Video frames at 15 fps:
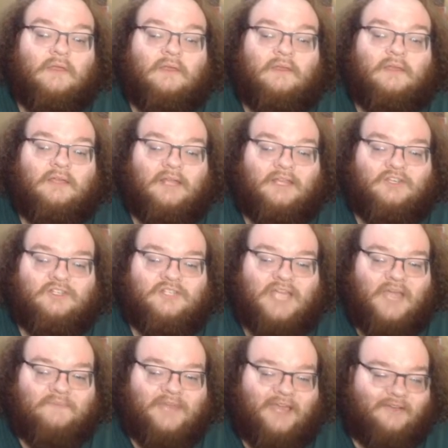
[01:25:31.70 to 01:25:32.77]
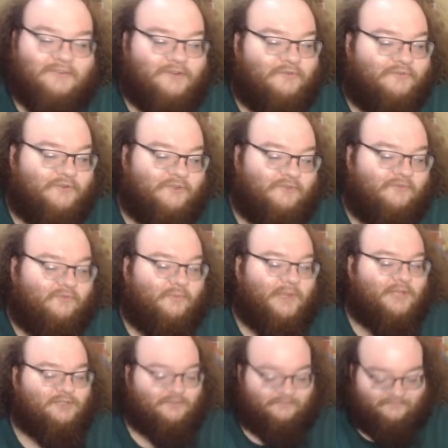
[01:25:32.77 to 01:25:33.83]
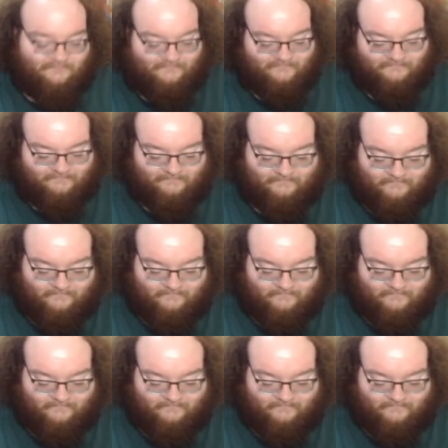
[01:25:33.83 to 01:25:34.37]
Connection timed out. No further information. Hmm.